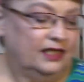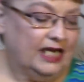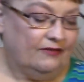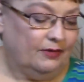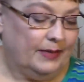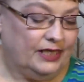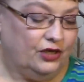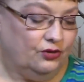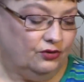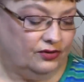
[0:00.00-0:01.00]
Never been
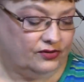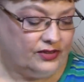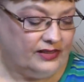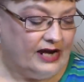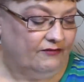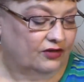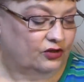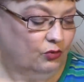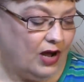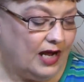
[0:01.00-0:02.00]
used, never
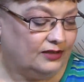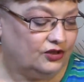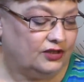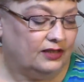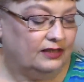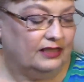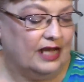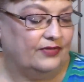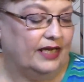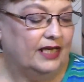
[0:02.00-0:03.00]
swatched,
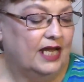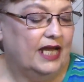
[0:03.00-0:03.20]
nothing.